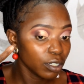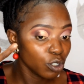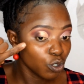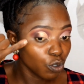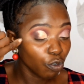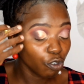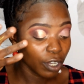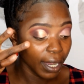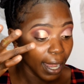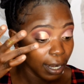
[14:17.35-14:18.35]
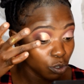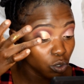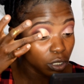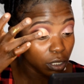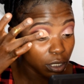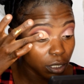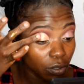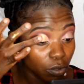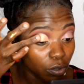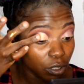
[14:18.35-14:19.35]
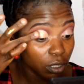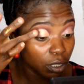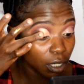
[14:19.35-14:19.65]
use your finger to just, you know, just